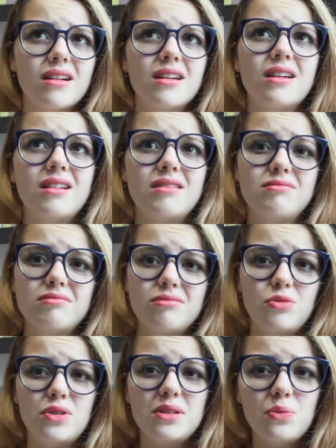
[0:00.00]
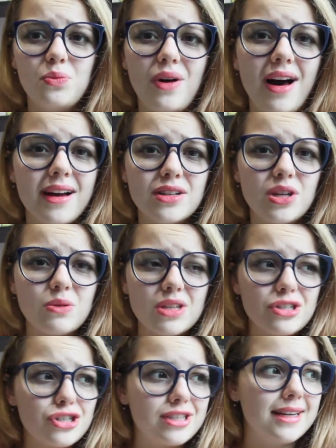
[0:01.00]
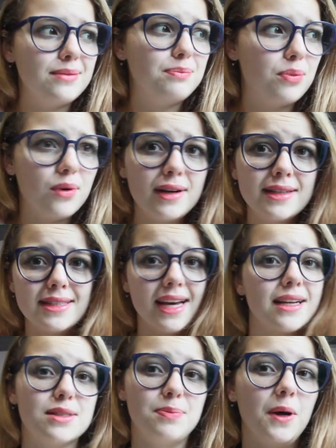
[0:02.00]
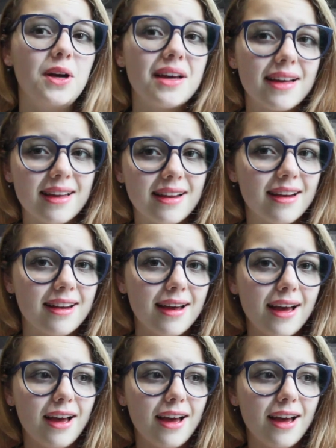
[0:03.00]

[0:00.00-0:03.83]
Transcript: well, why don't I just get a boring textbook and